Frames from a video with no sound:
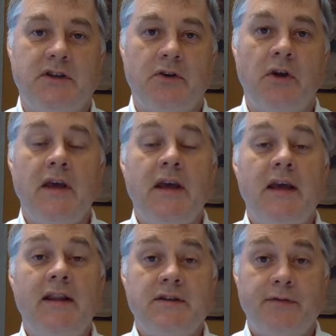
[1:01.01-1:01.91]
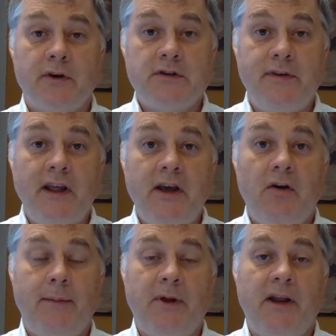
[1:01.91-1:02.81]
So in this first
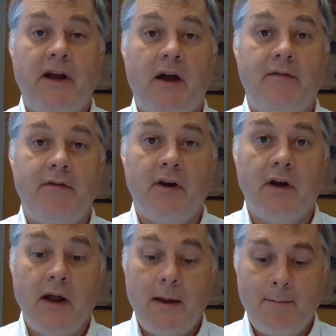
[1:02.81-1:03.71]
video, I'm going to cover